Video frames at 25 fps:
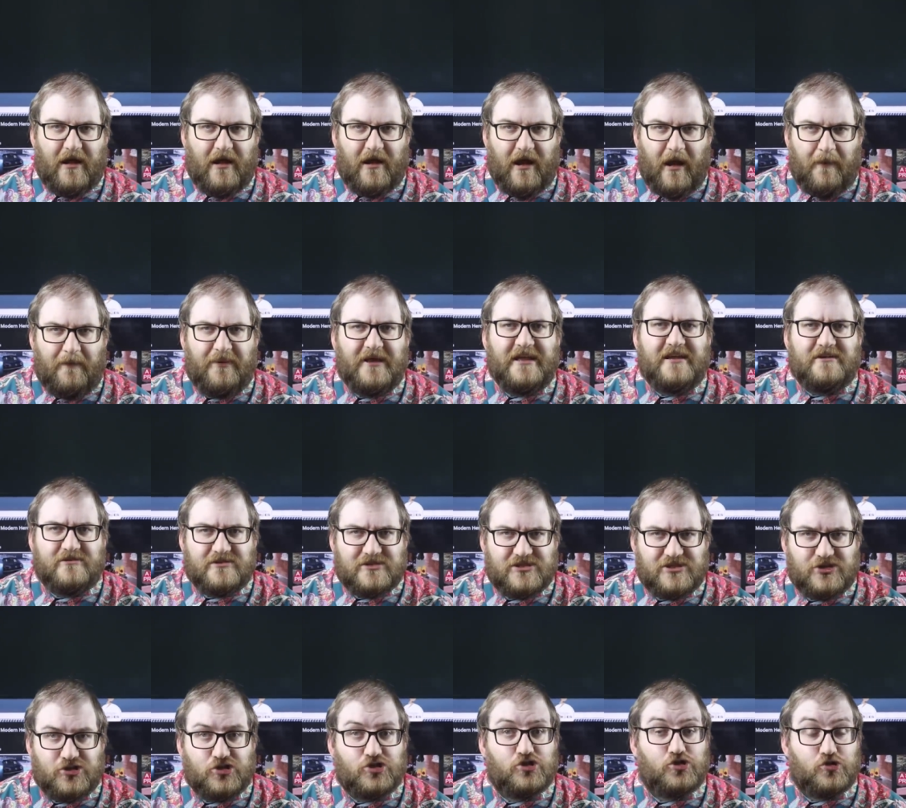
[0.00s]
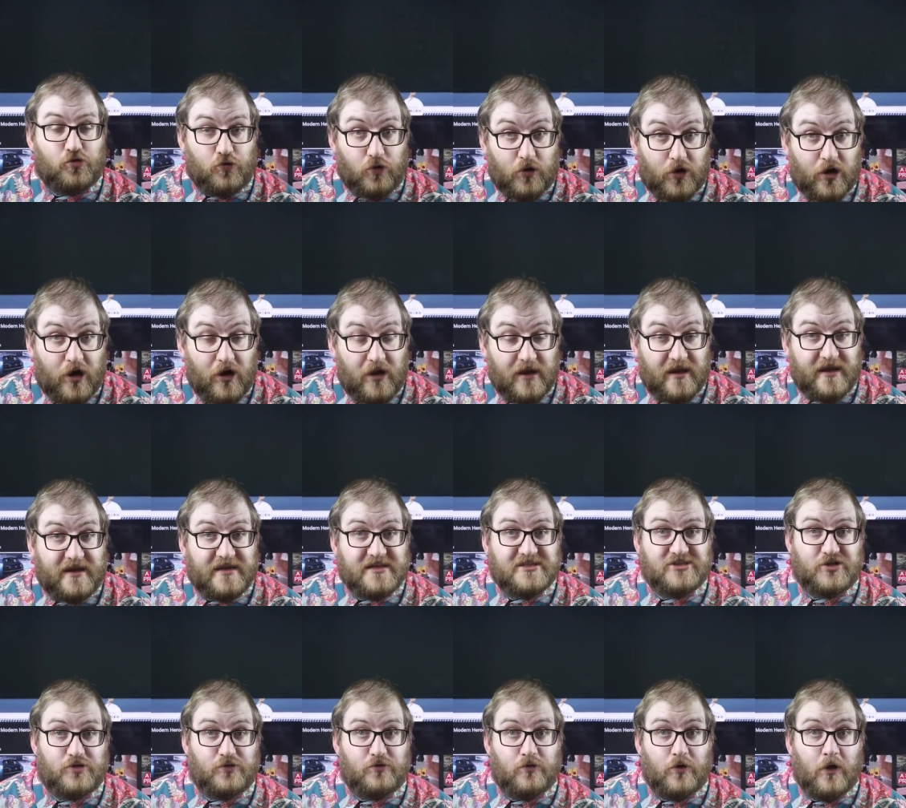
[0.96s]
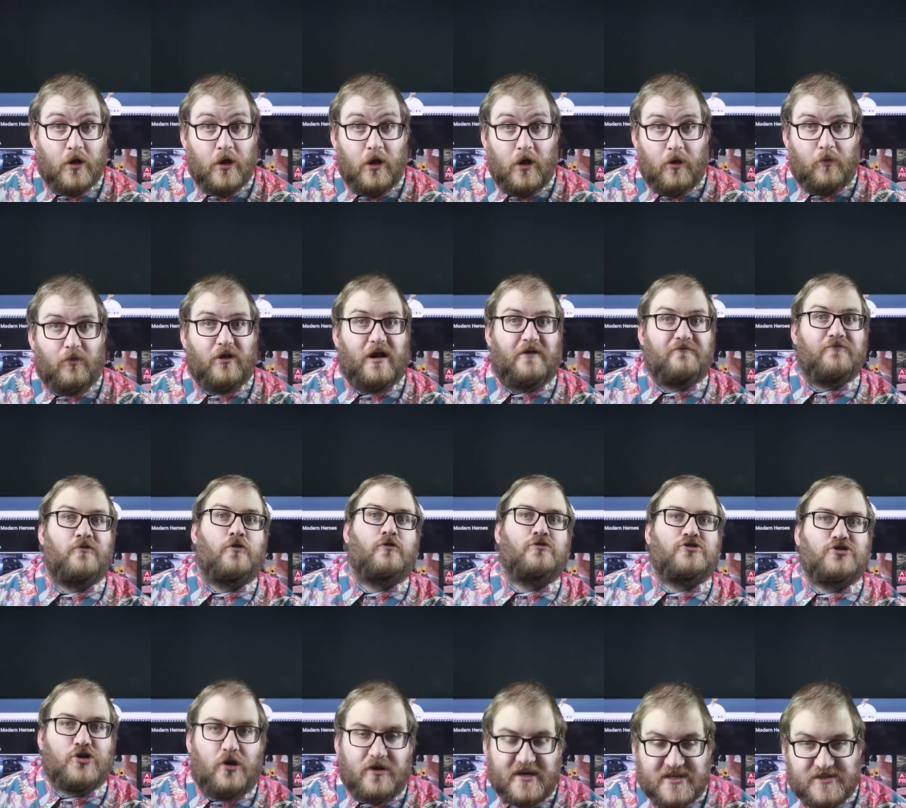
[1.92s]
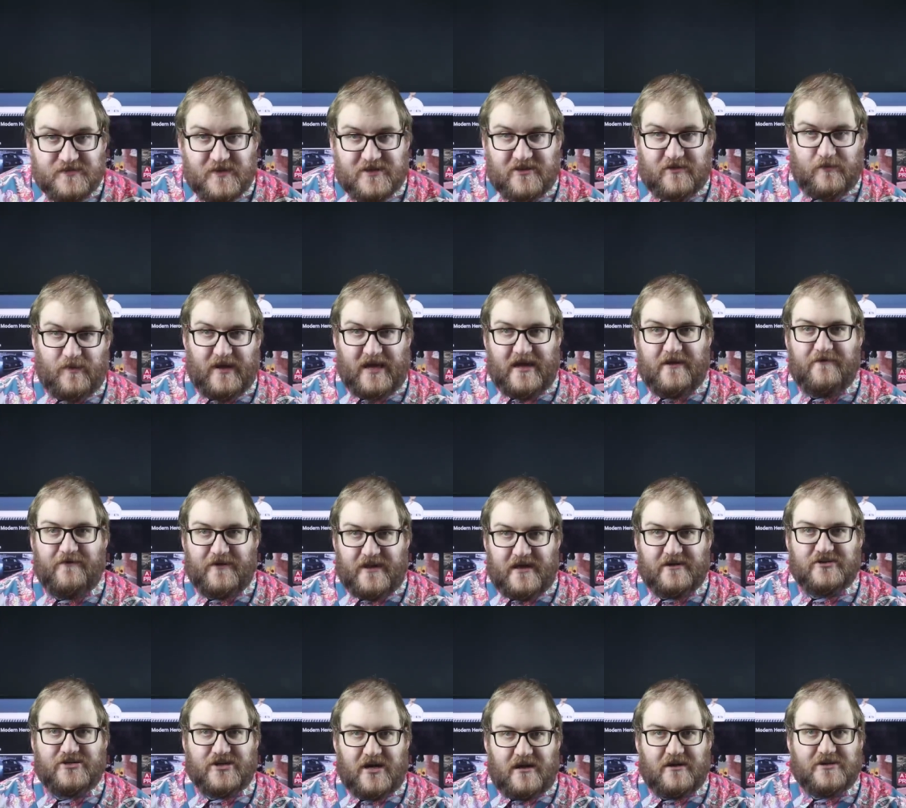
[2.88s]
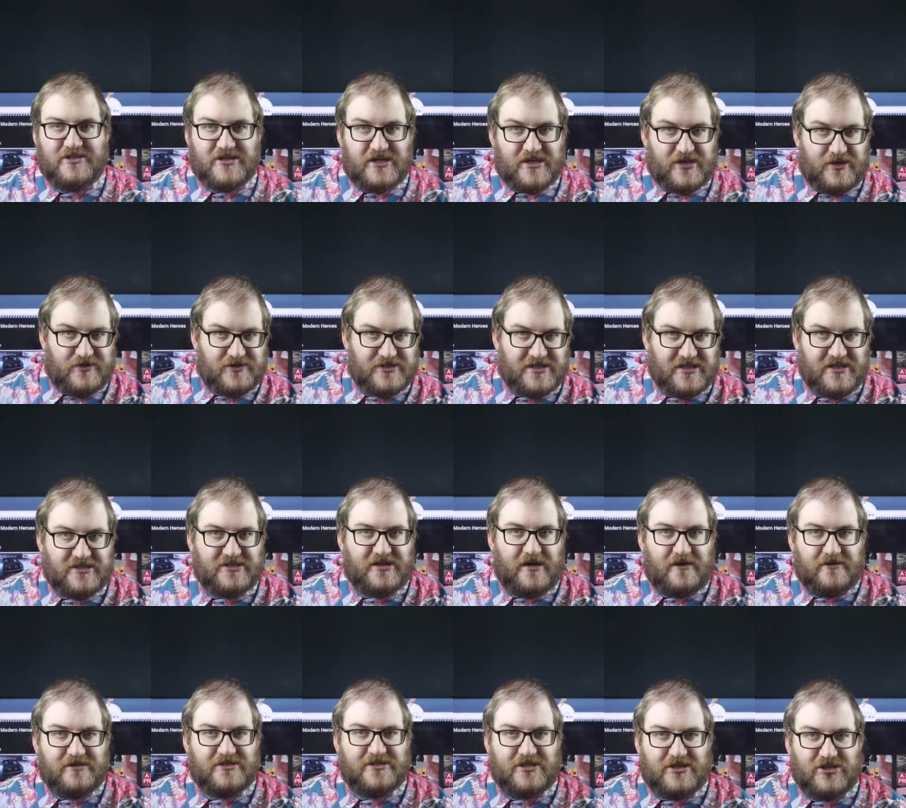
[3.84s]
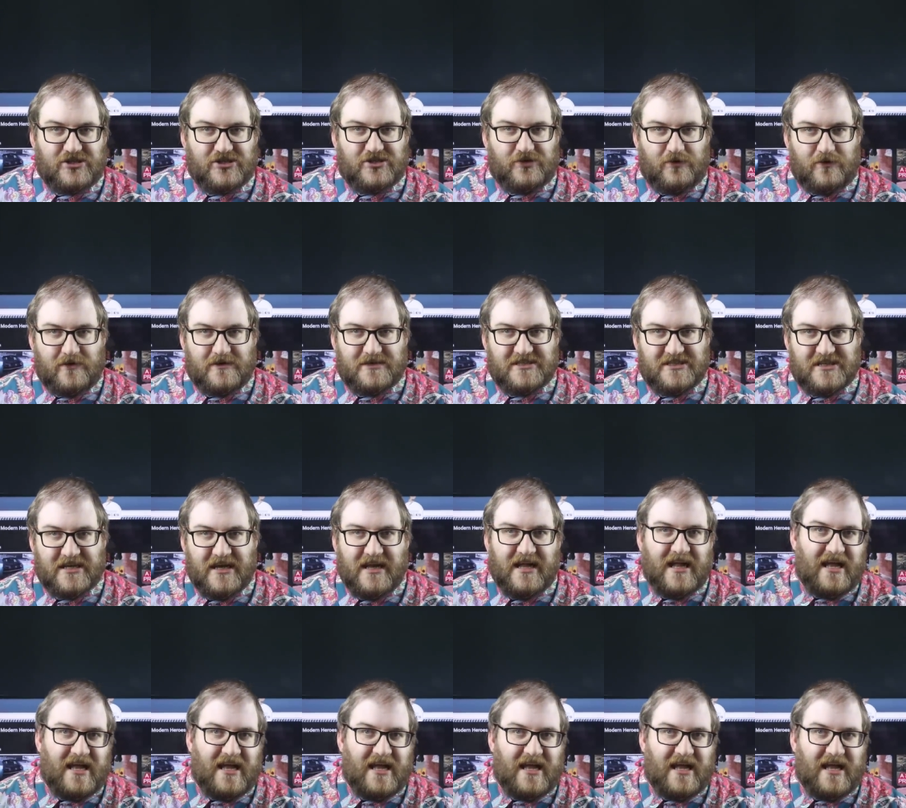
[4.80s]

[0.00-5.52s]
appears to store colleagues who would have no choice but to pay for their charging using the chargers at the stores.